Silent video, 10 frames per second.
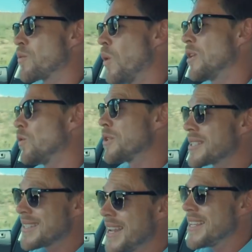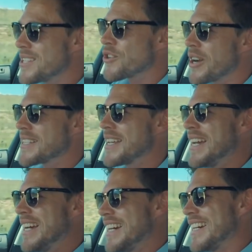and while all the tech is great,
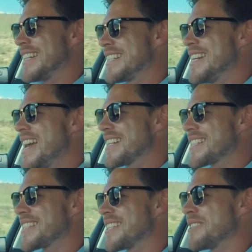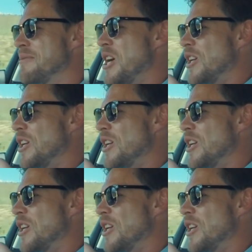it lacks the